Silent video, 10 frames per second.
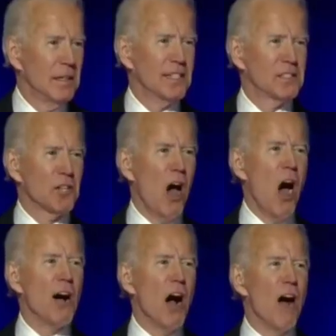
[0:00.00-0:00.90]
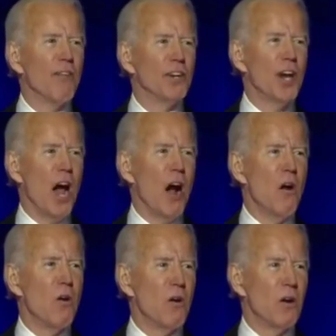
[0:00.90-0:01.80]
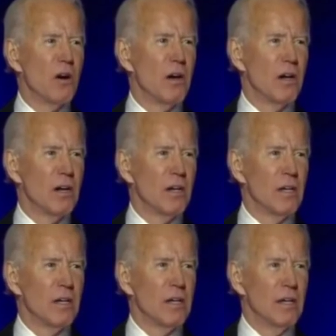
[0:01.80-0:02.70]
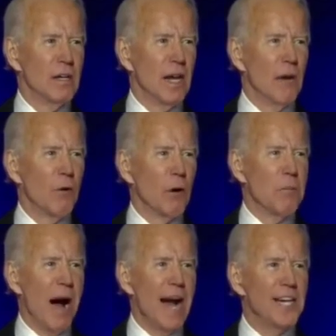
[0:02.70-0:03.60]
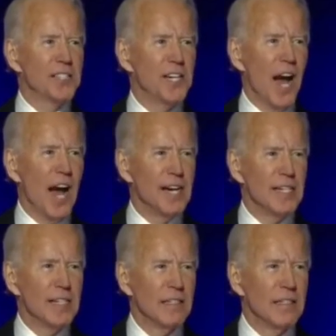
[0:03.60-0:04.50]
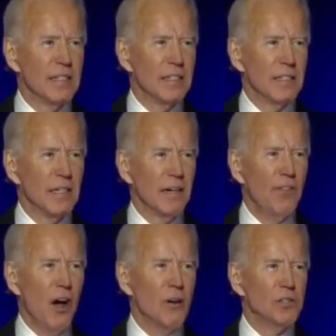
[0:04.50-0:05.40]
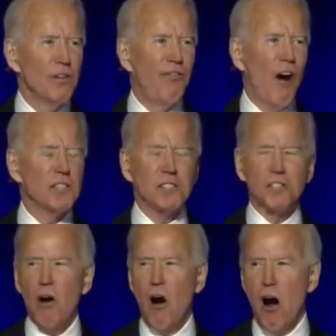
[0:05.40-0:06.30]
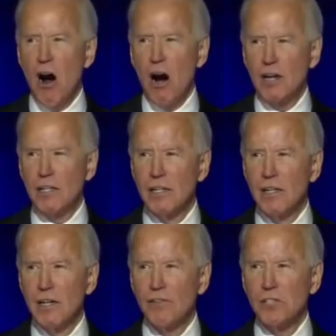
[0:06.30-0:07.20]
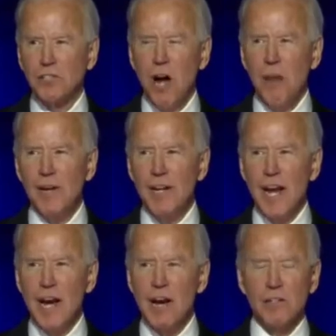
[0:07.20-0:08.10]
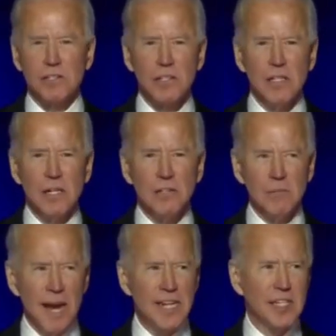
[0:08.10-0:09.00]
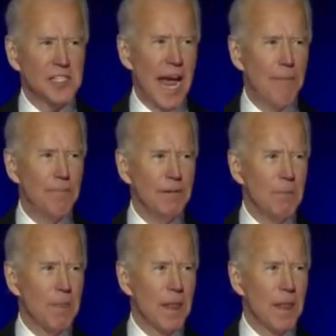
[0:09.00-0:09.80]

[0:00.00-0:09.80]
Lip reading: It's long overdue. And we're reminded tonight of those who fought so hard for so many years to make this happen.